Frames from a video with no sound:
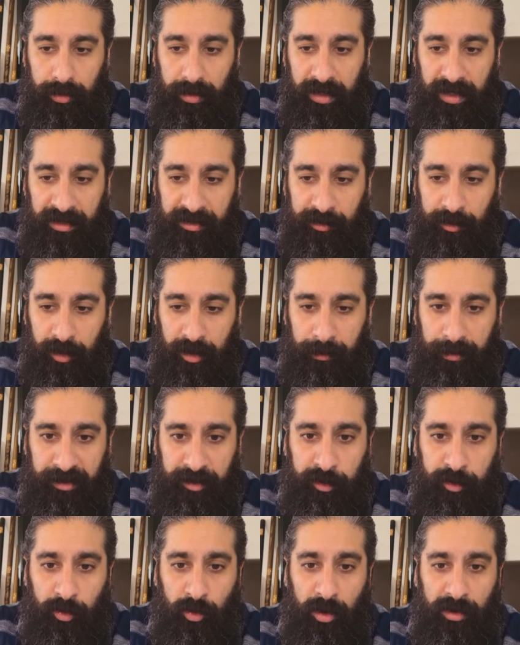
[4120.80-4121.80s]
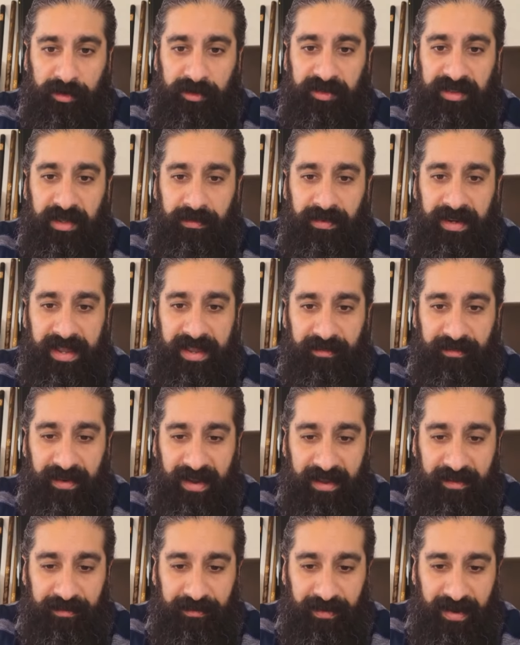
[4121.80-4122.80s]
It's going to be strong
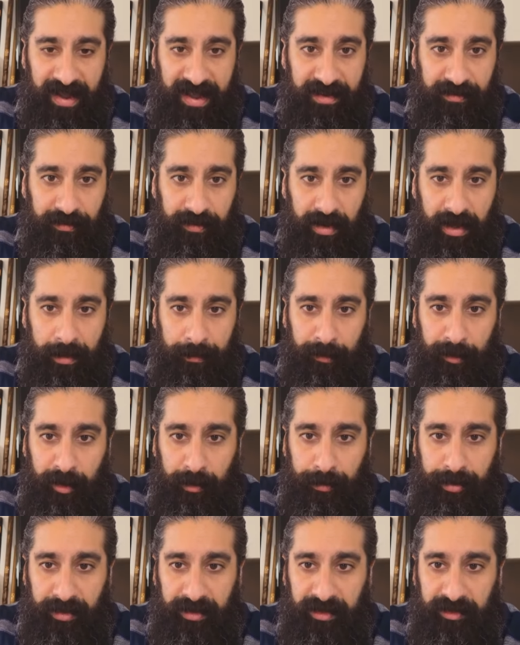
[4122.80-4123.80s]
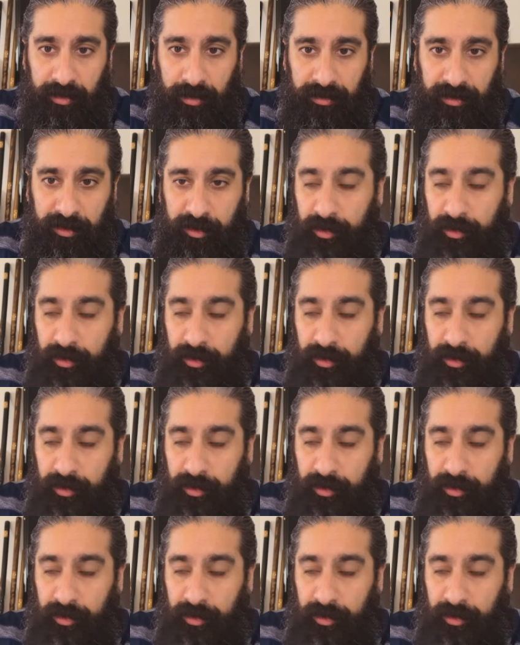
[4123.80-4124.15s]
7855. I'm going to put this on the